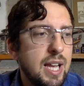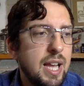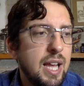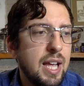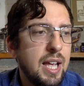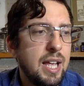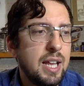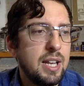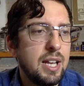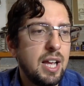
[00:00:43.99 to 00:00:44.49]

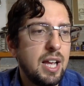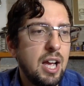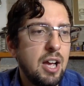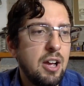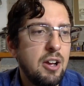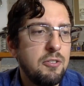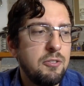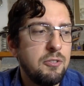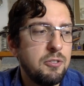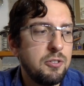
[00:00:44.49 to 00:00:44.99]
and
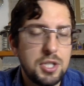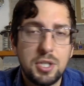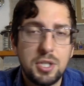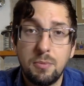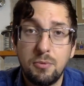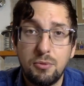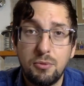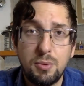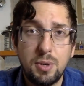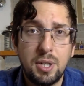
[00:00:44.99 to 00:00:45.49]
have
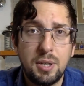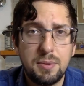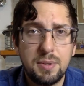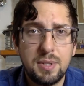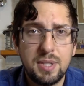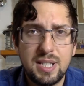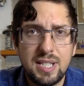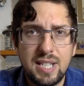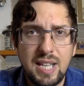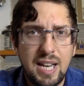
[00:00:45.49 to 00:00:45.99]
some
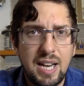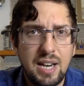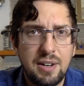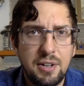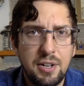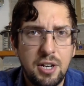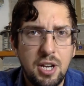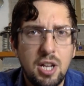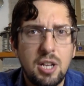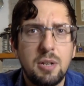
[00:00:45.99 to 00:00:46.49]
fragrance that are
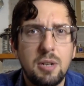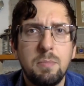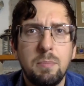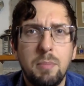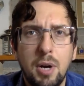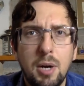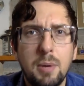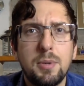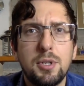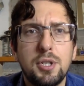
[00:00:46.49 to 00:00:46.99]
not
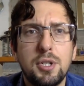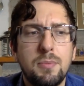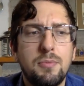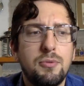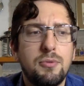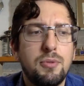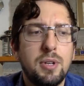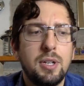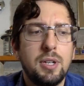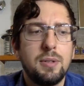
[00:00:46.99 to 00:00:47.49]

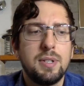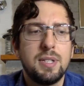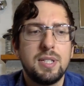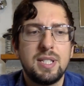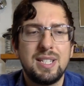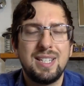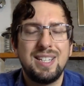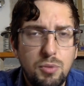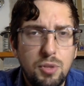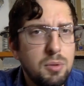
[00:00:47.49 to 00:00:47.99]
barbershop
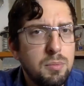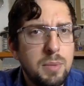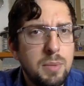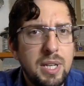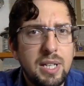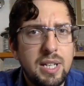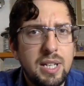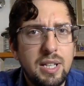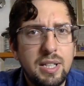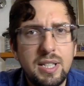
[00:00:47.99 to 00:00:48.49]
fragrance. Don't
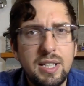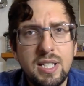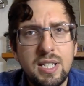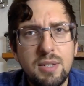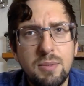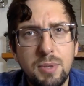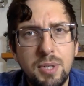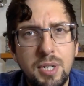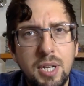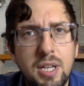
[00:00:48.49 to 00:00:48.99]
make the
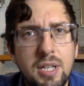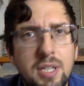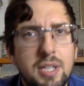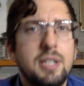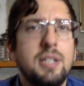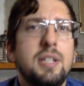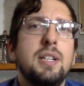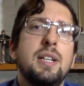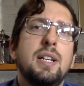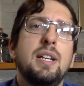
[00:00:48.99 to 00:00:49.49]
list
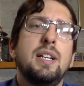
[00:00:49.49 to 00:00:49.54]
redundant.